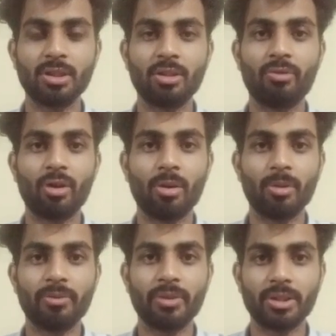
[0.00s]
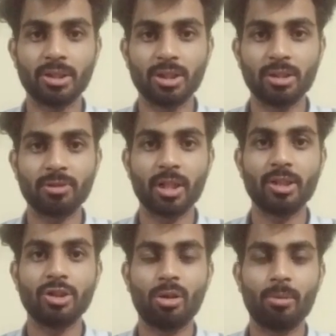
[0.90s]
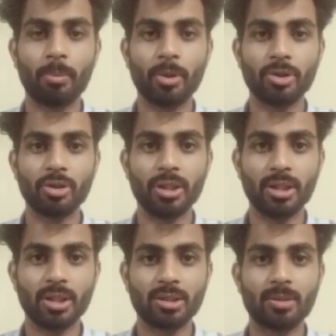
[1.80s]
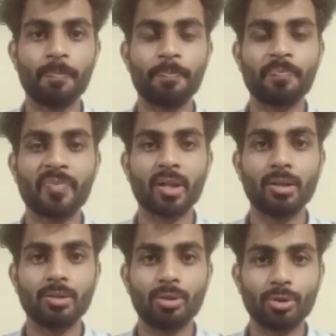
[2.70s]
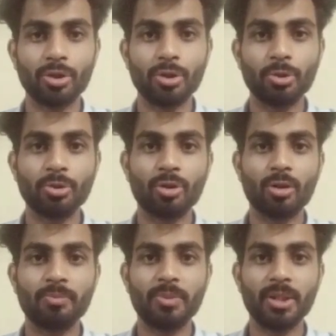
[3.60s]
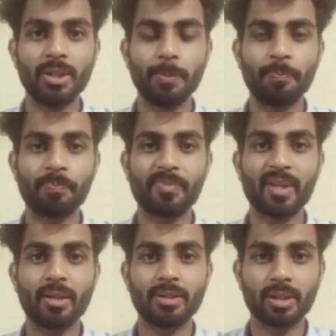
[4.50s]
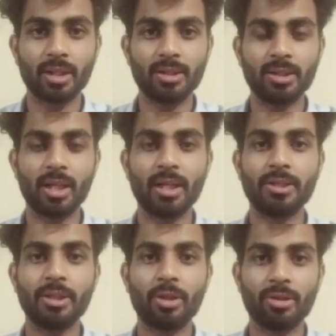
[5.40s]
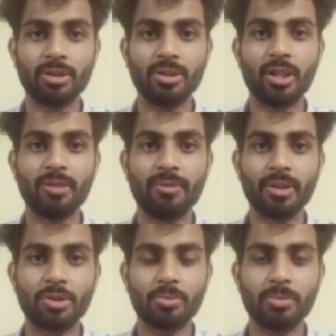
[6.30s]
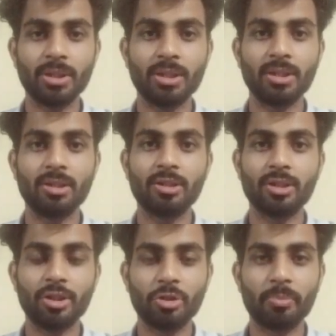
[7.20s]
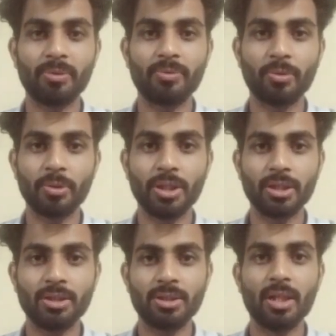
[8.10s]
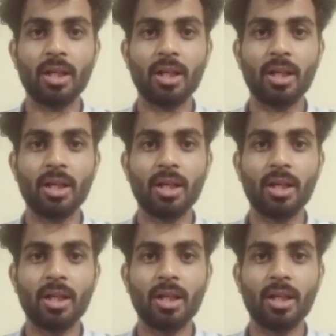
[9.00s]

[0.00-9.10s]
in the form of internships and job opportunities. Through the use of the skills and the knowledge delivered to me in the journey of my 4 years,